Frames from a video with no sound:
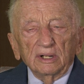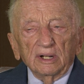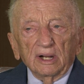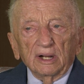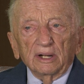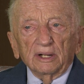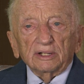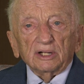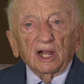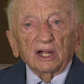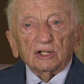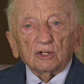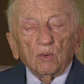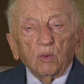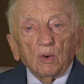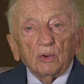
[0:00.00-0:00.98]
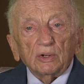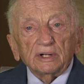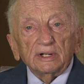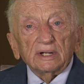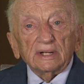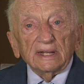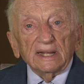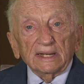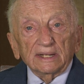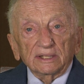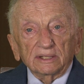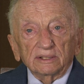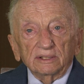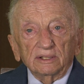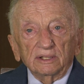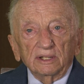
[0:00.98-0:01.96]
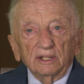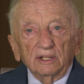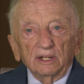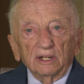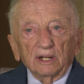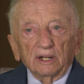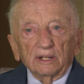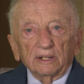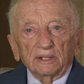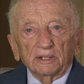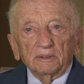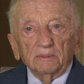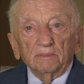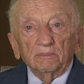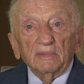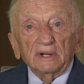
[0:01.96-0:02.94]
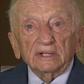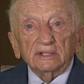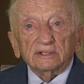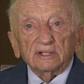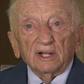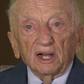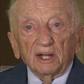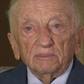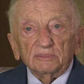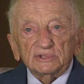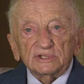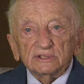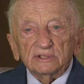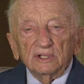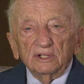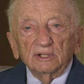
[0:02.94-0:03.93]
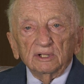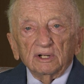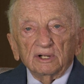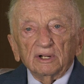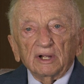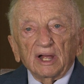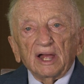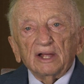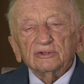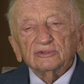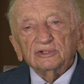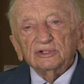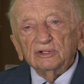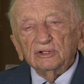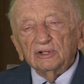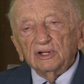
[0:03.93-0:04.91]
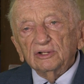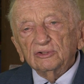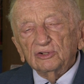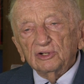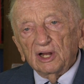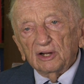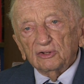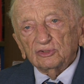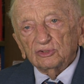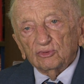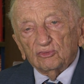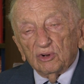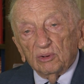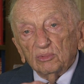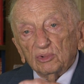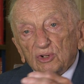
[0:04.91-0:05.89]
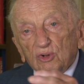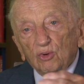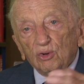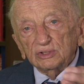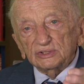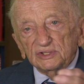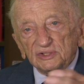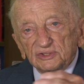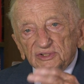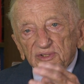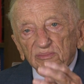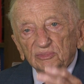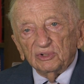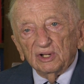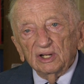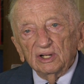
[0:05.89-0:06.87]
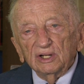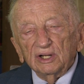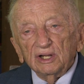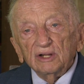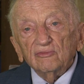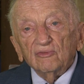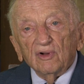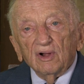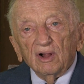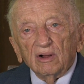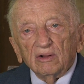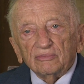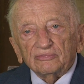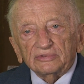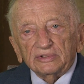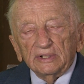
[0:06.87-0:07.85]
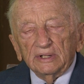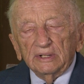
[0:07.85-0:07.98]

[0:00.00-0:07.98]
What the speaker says: and quoted again many times as the International Criminal Court system evolved.